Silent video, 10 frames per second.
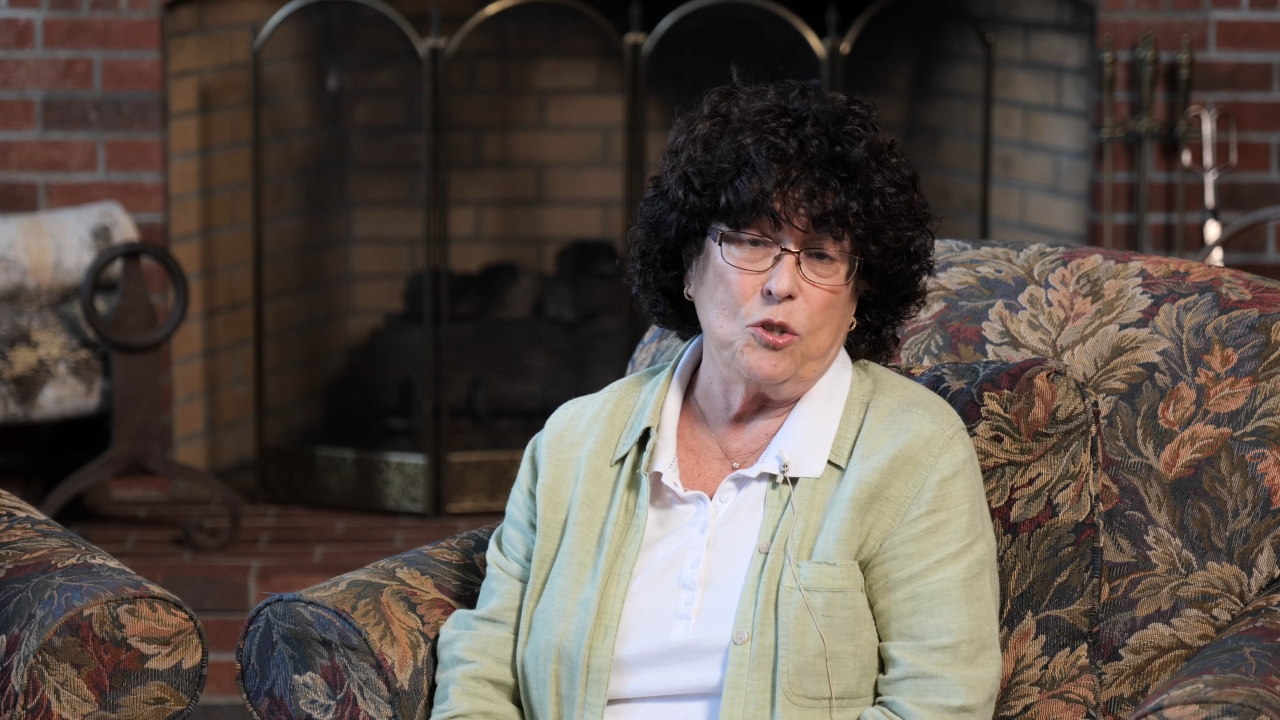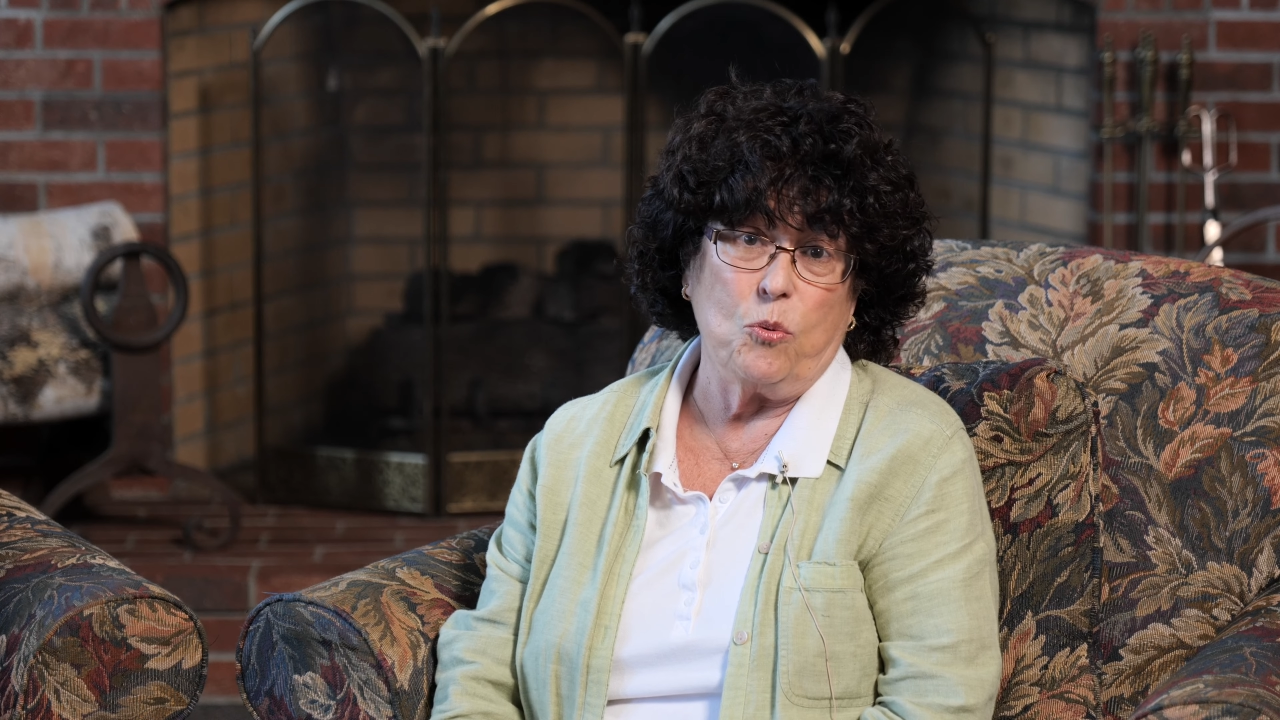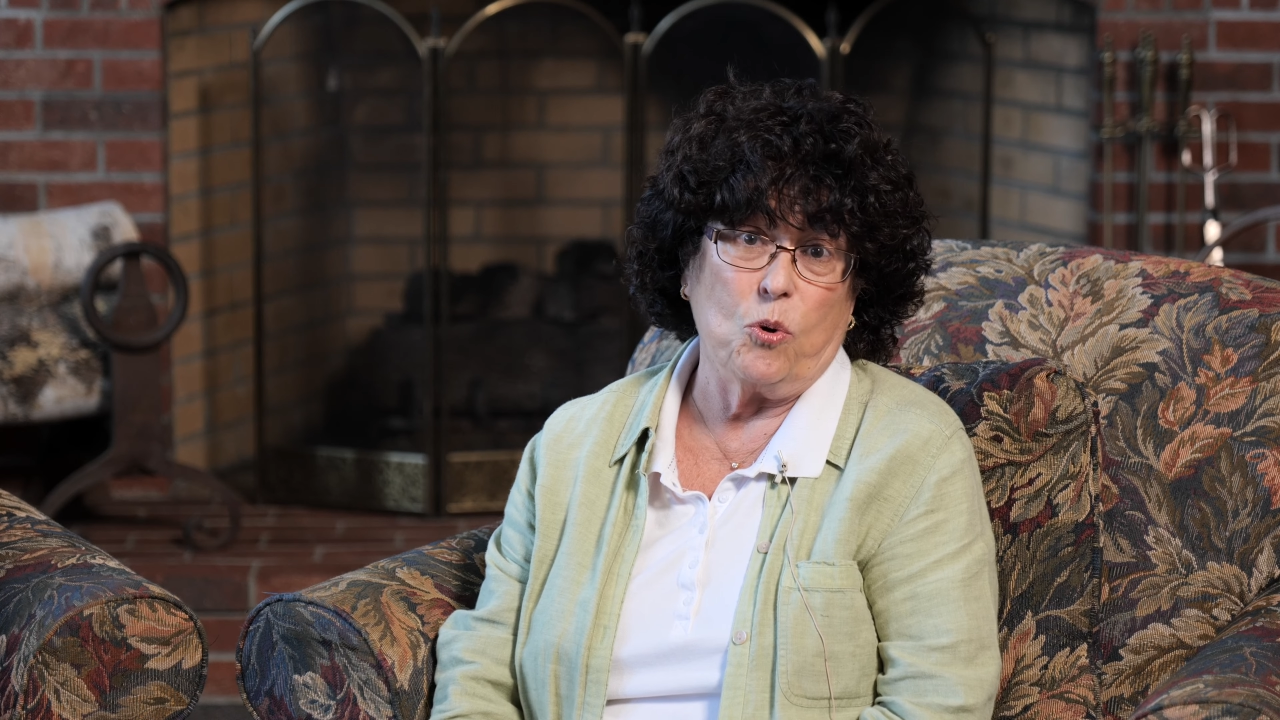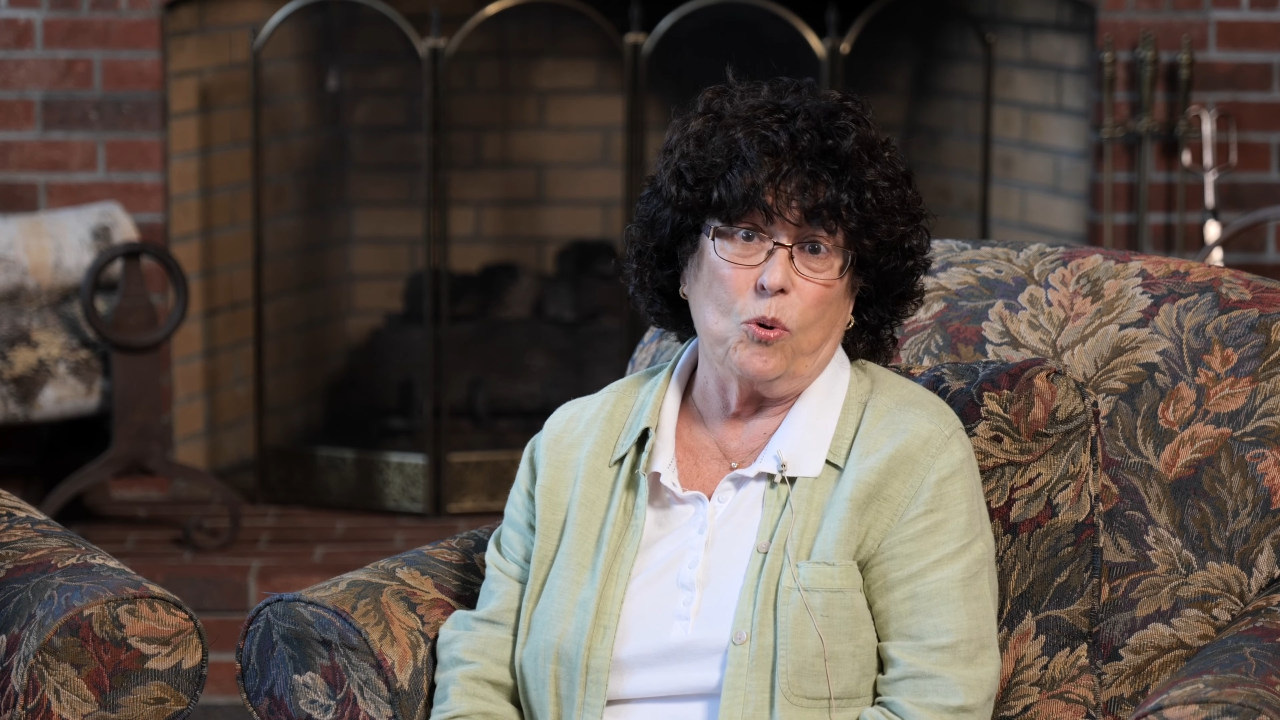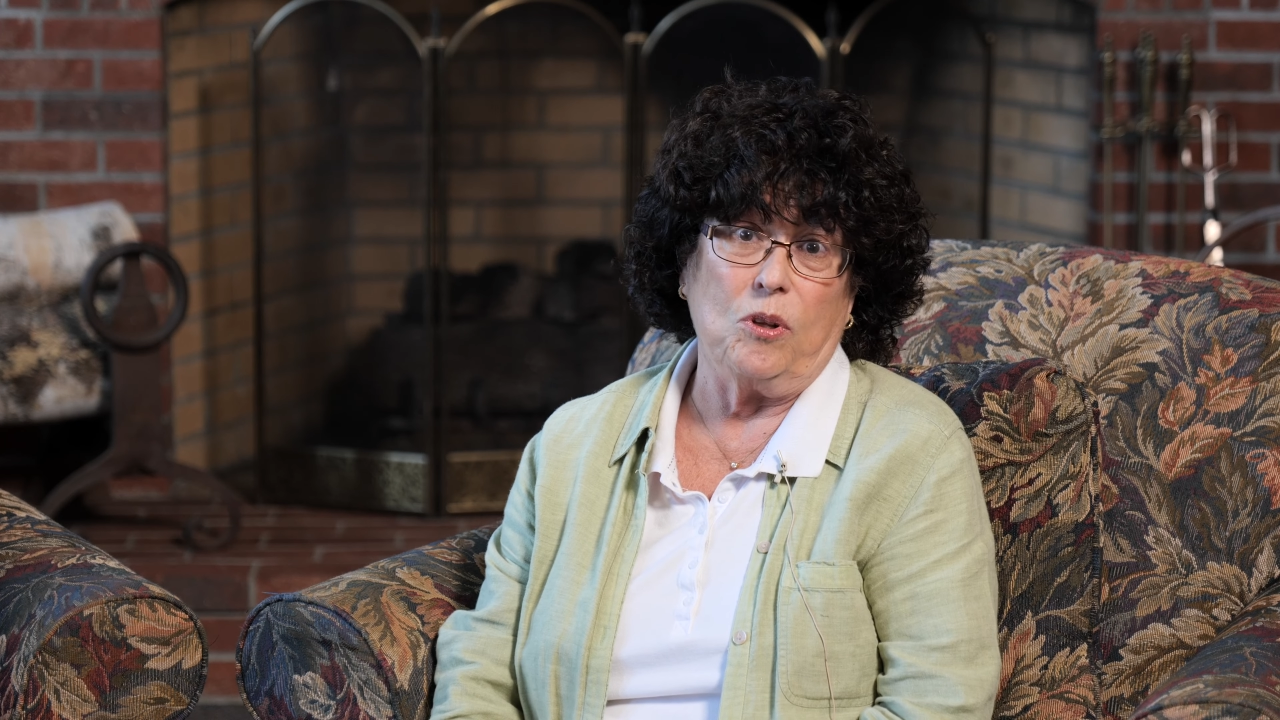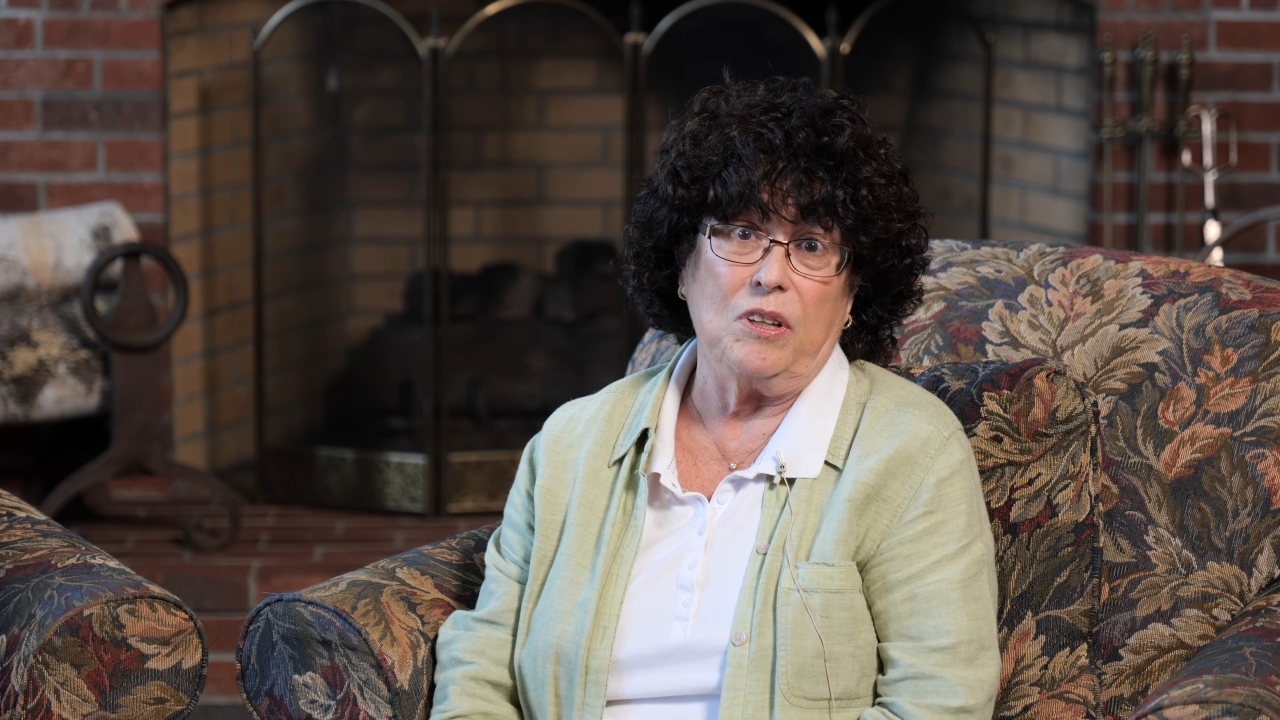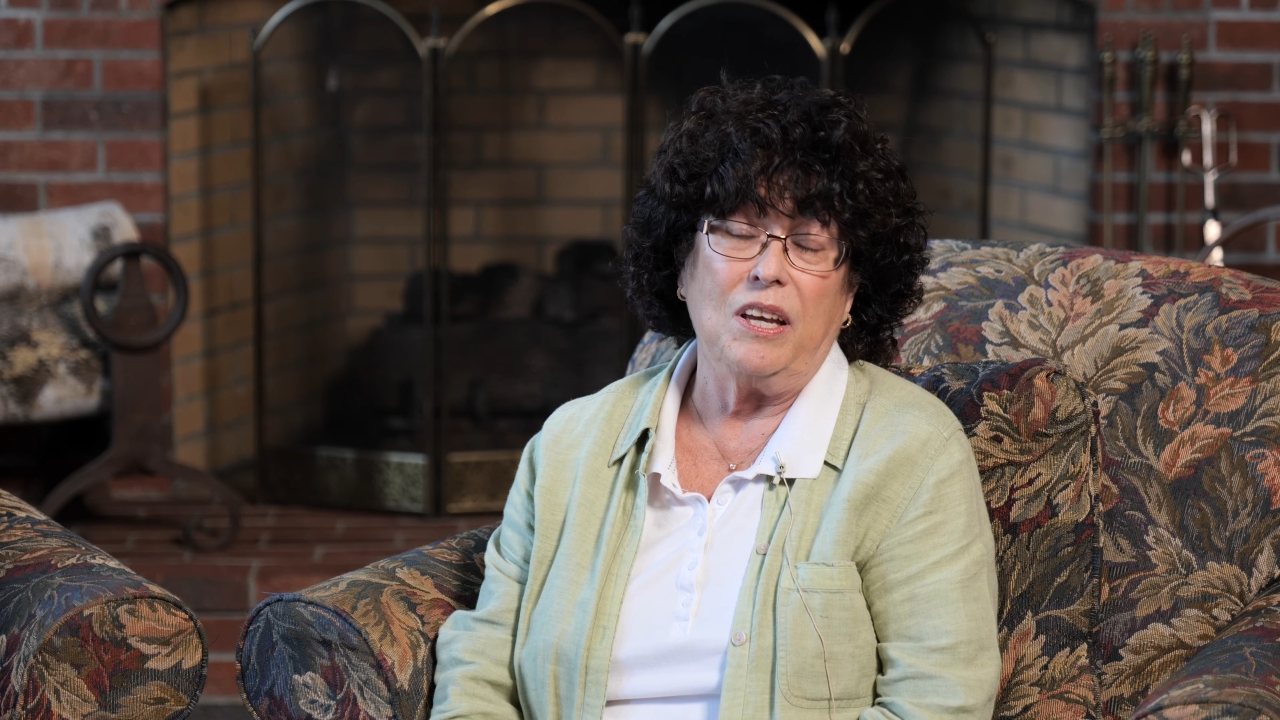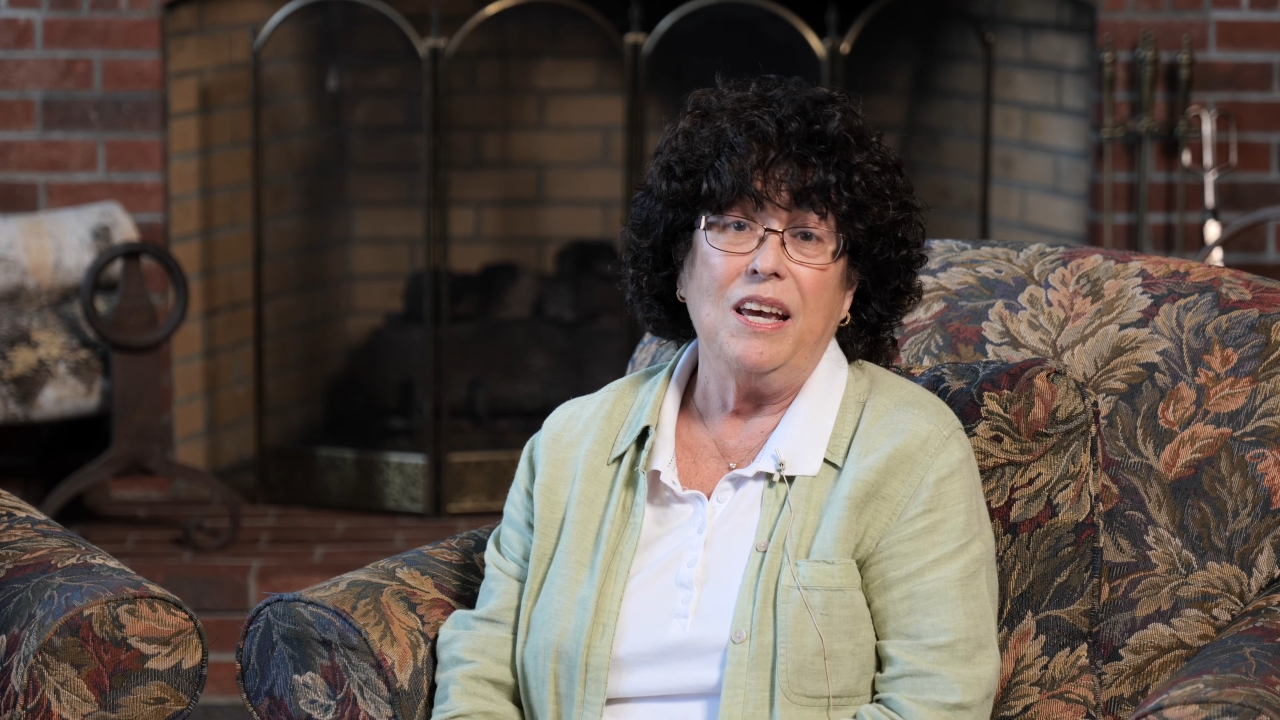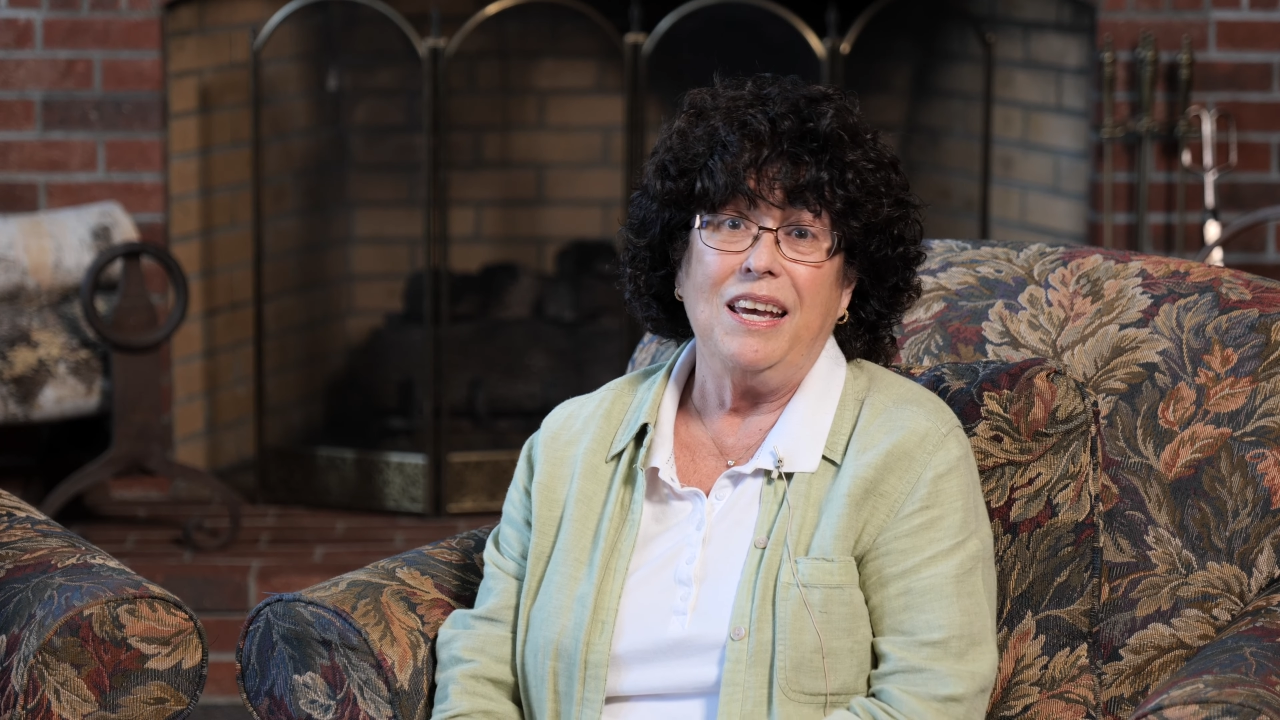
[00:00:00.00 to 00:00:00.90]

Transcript: the world,